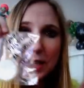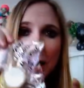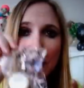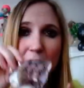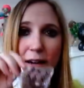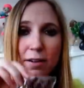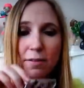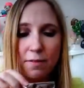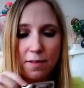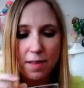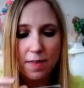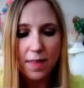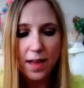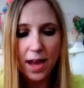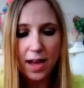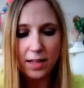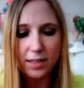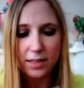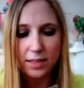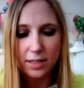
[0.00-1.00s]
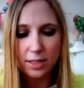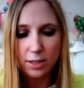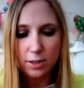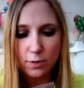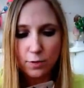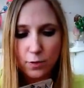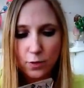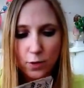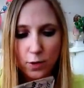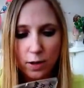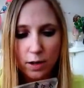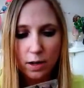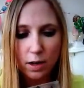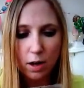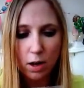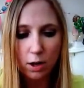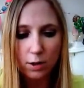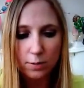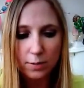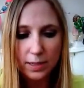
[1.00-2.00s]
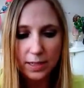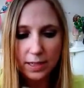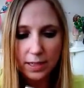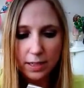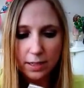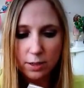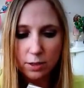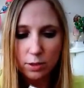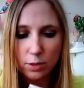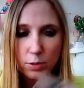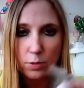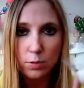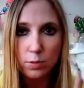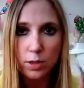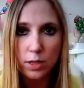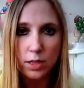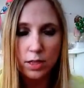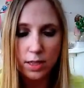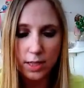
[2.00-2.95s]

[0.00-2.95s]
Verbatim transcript: love that this Sephora always includes